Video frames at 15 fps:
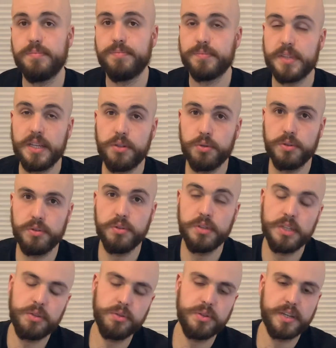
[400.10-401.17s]
it
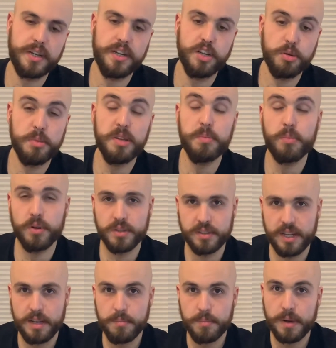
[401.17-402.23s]
will take a little bit more
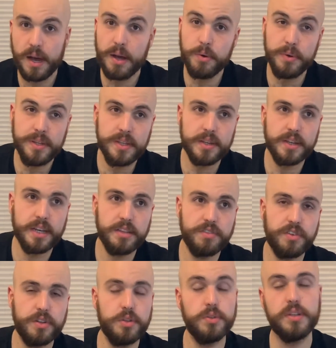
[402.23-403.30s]
time. I will indicate
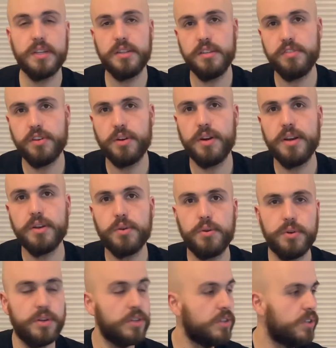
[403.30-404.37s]
for you that if you're already
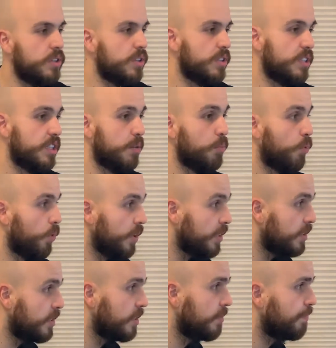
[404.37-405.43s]
curious, some
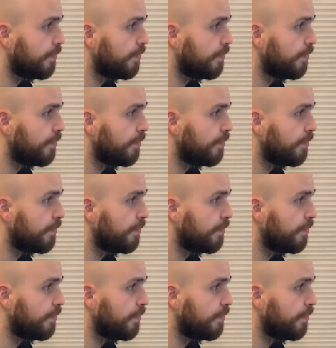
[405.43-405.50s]
works.